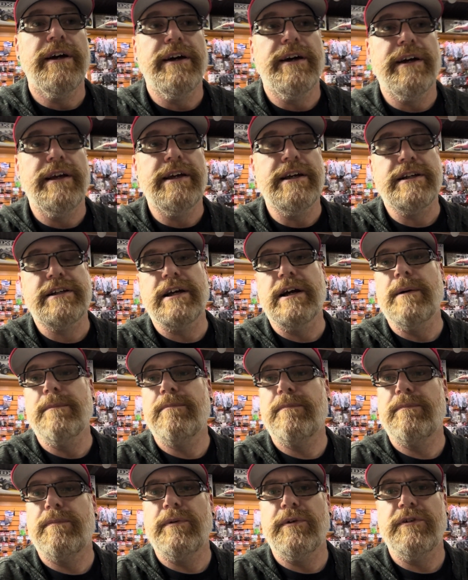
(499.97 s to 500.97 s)

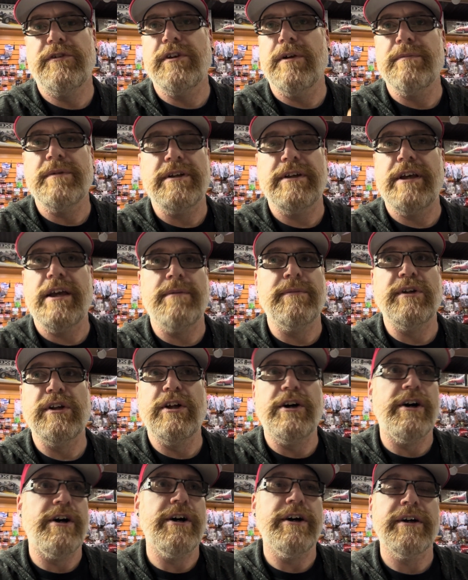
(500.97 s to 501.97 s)
hiccup or something came
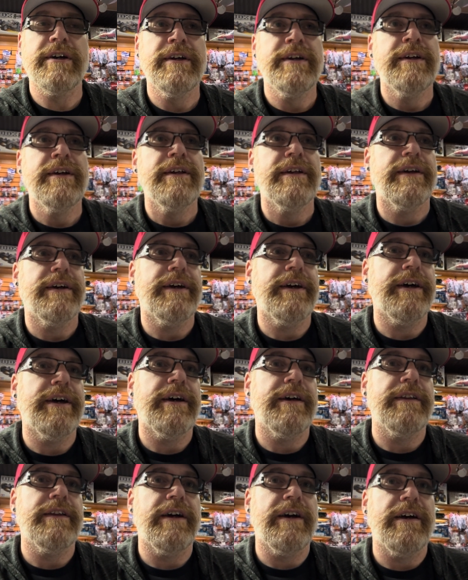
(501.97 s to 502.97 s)
along,
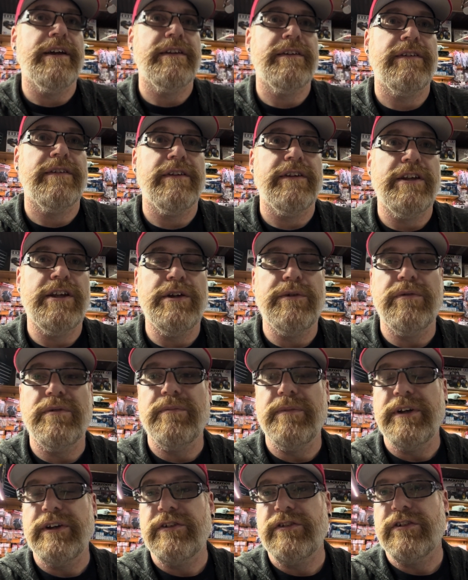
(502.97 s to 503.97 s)
that he would
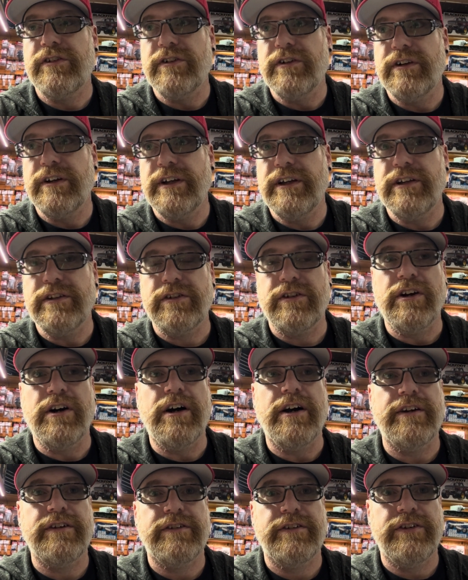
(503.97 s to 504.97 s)
make sure it
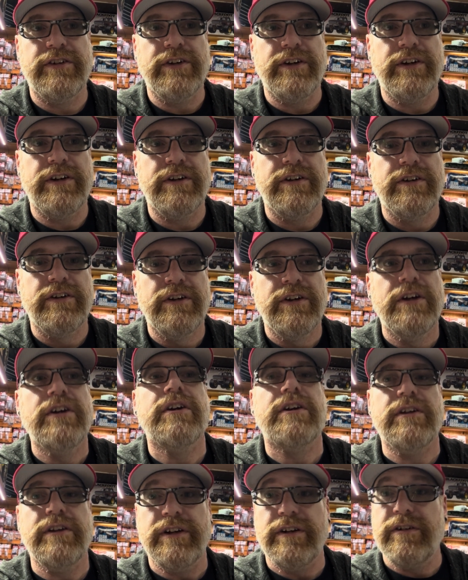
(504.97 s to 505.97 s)
got
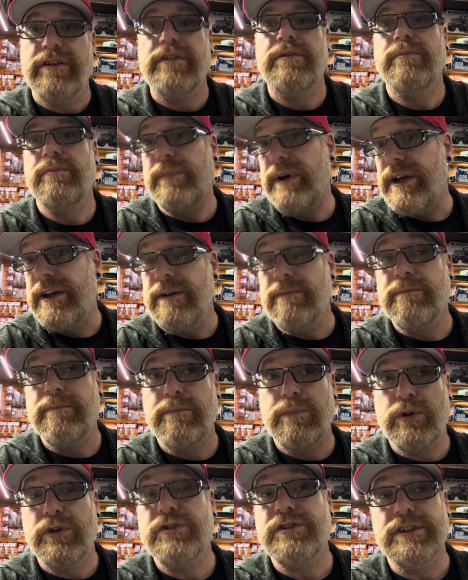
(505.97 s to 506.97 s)
cleared by him
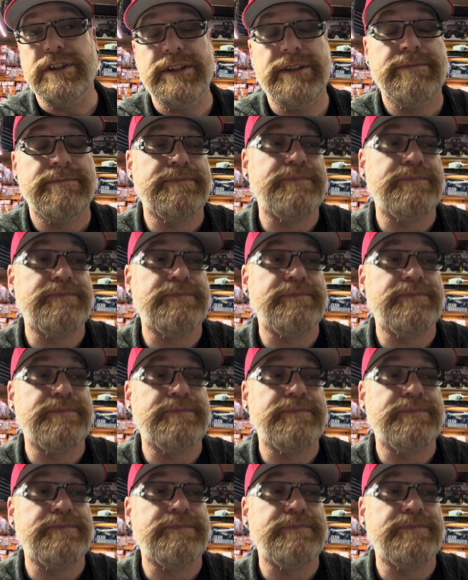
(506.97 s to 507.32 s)
personally.